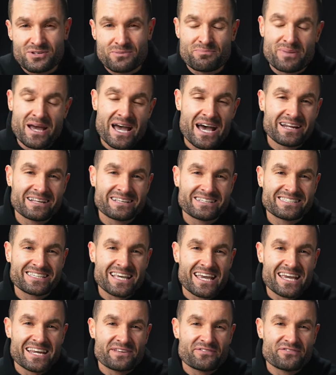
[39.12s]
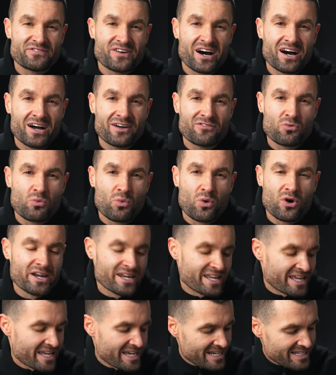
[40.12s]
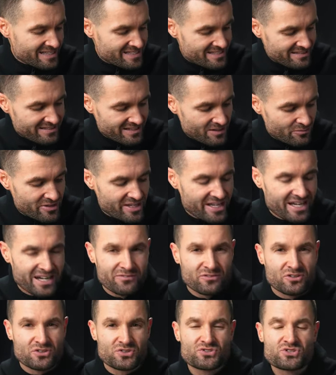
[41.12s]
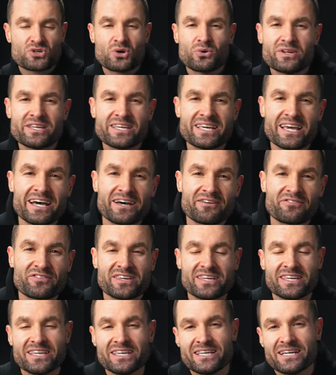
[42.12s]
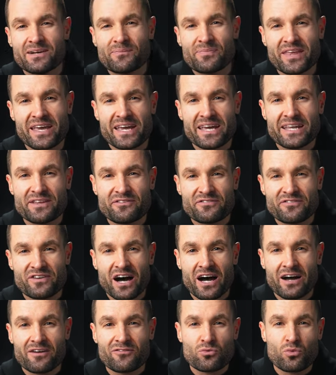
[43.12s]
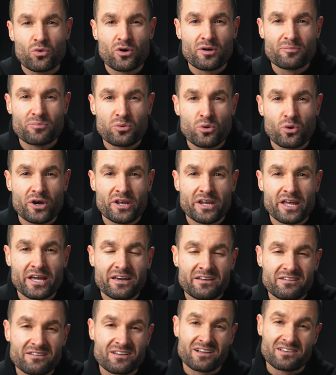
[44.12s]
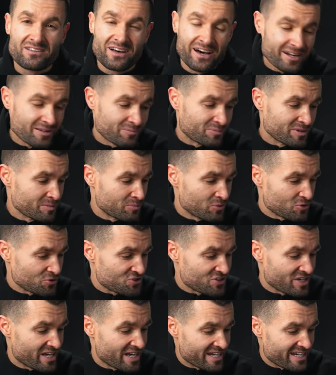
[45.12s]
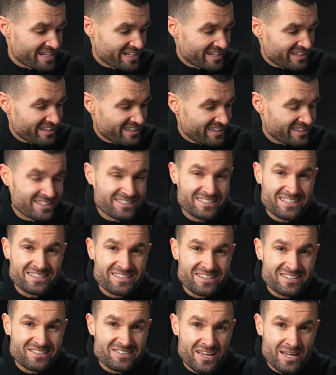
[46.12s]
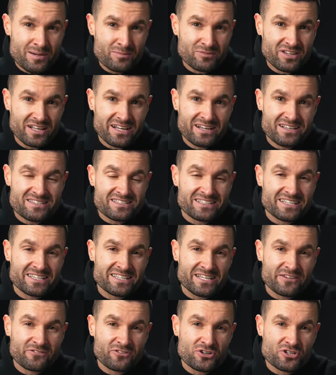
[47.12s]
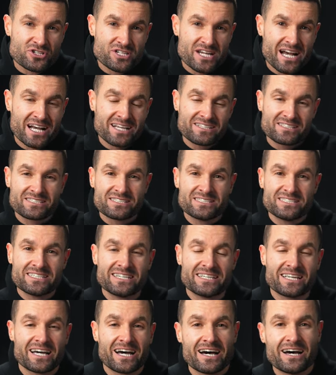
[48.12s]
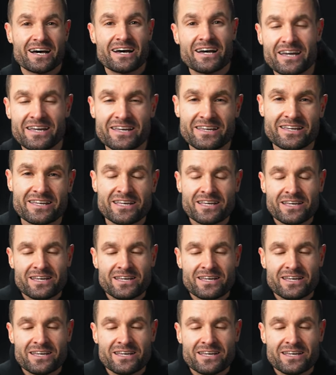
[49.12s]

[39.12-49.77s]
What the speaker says: Batis 85 1.8, and we have the Sony FE 85 1.8. A lot of people say this is the same lens in a different chassis, and I